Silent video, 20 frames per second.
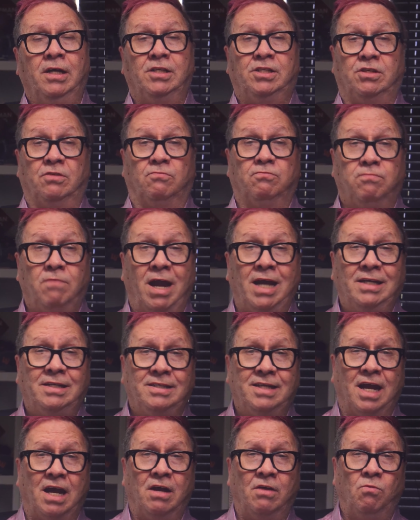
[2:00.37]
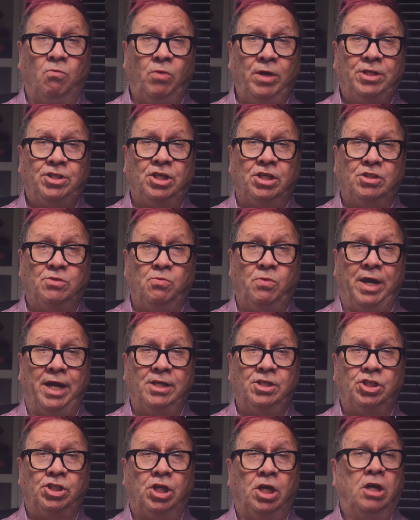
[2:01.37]
is to write down which is
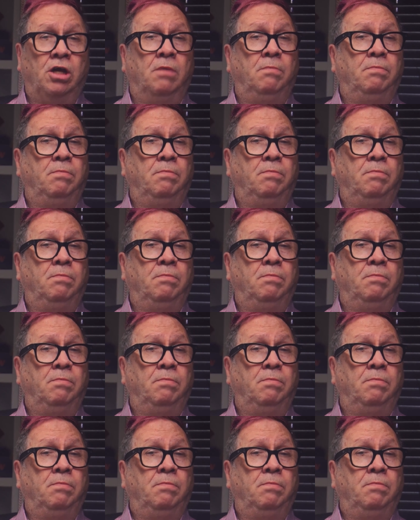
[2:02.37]
which